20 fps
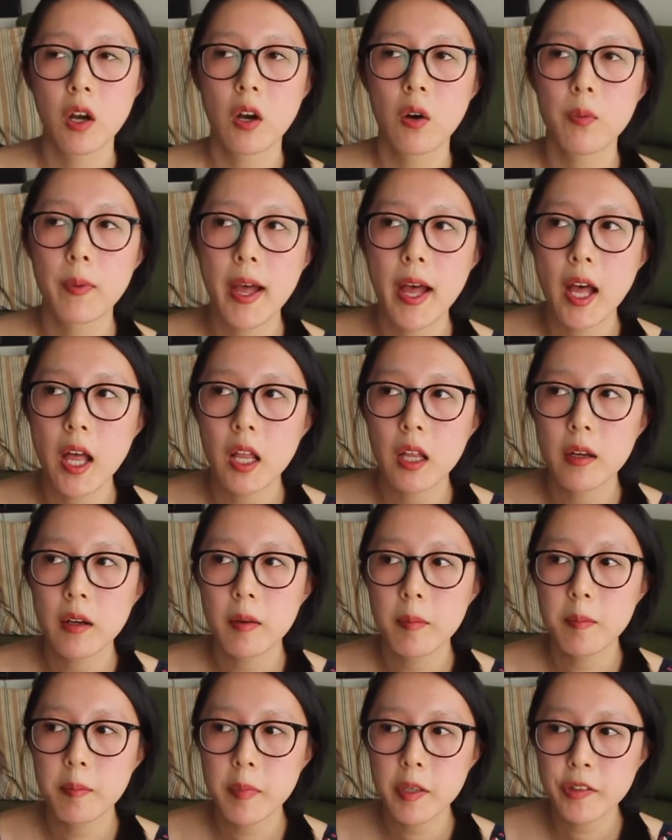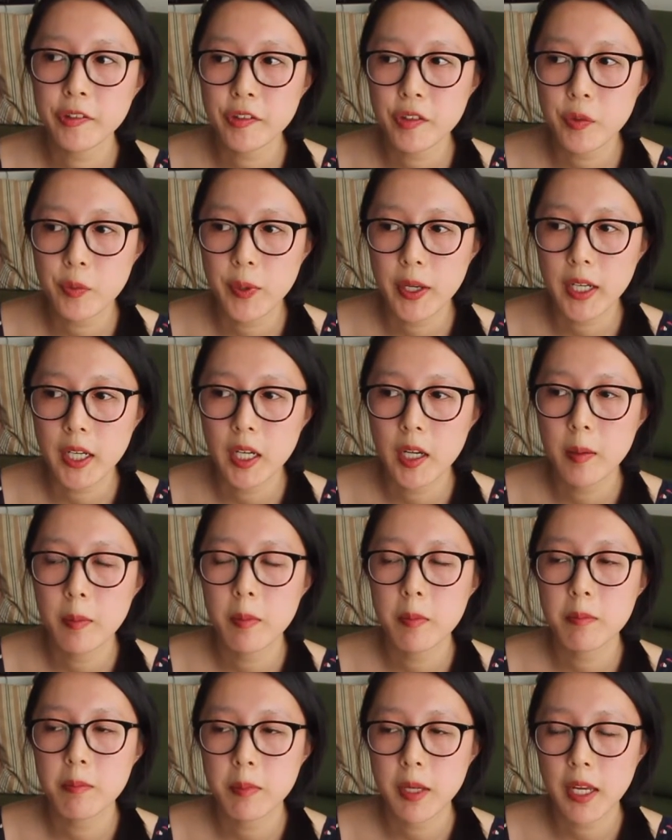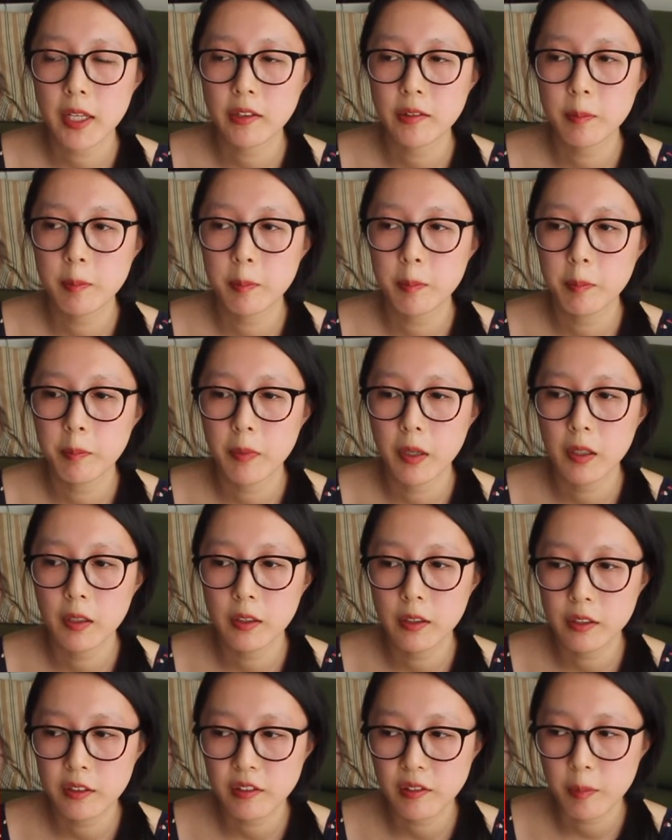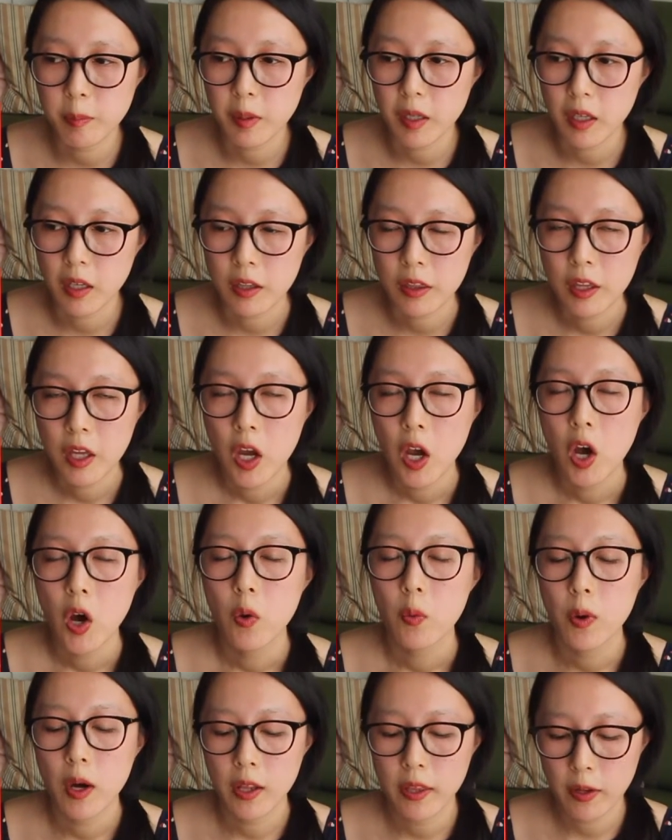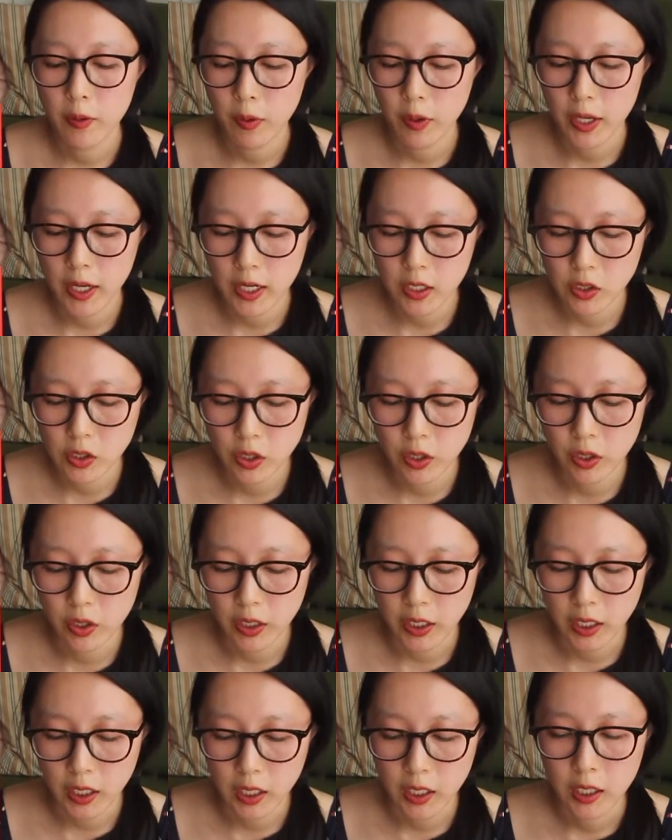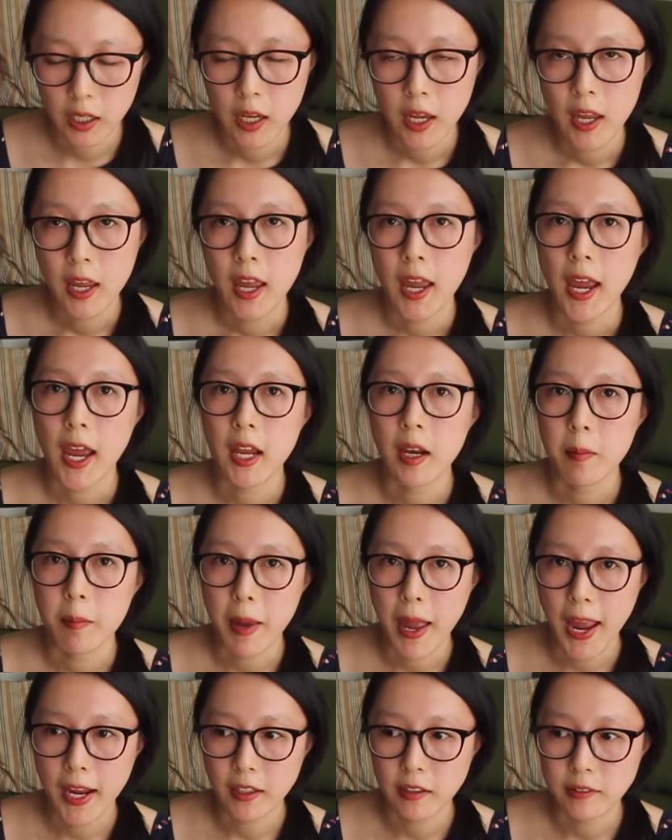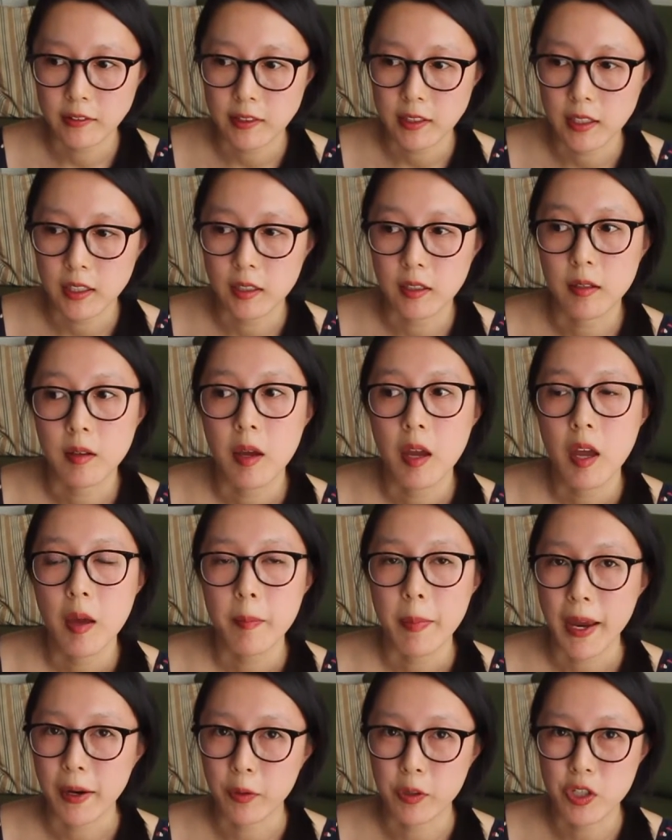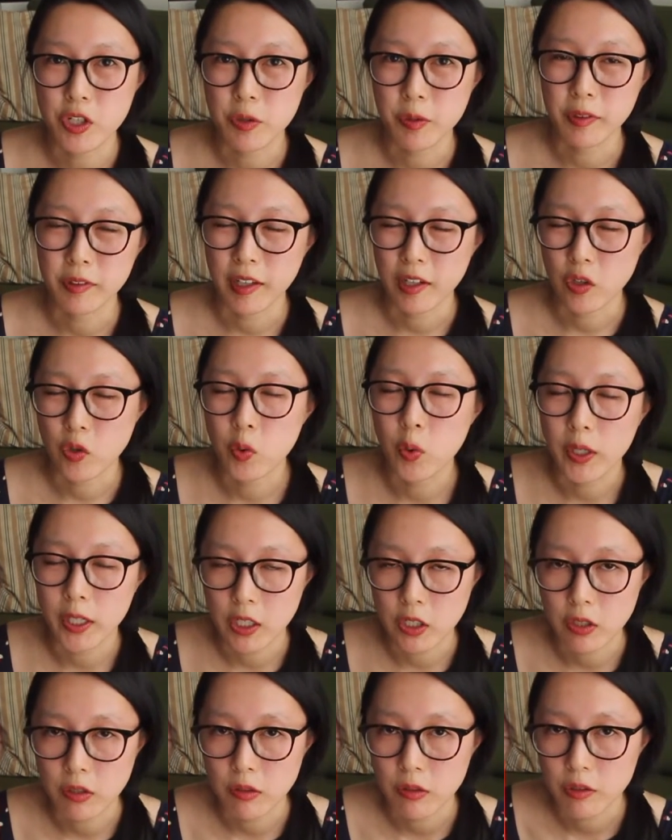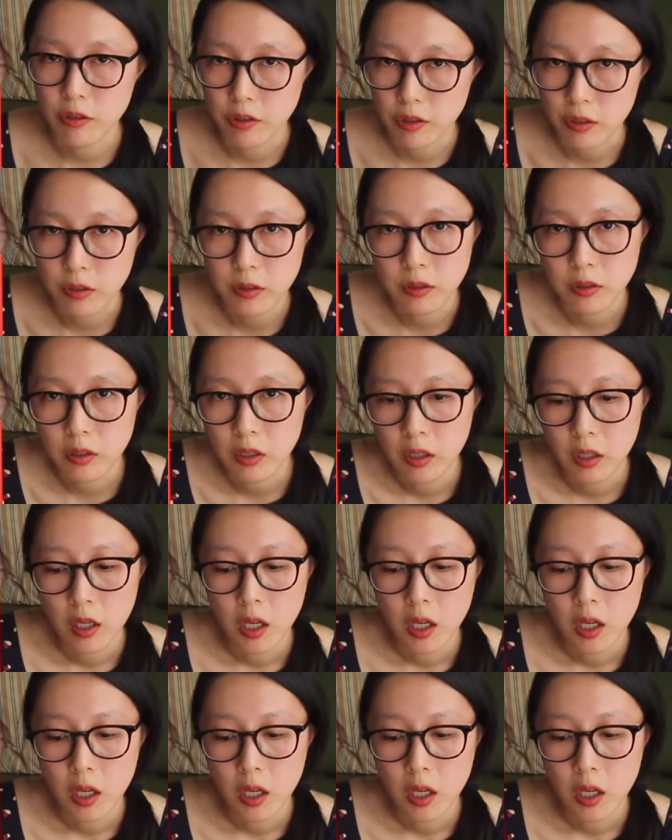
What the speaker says: Well, Mr. Wickham meets Elizabeth while they were interning at a magazine back when she was, like, 22 years old.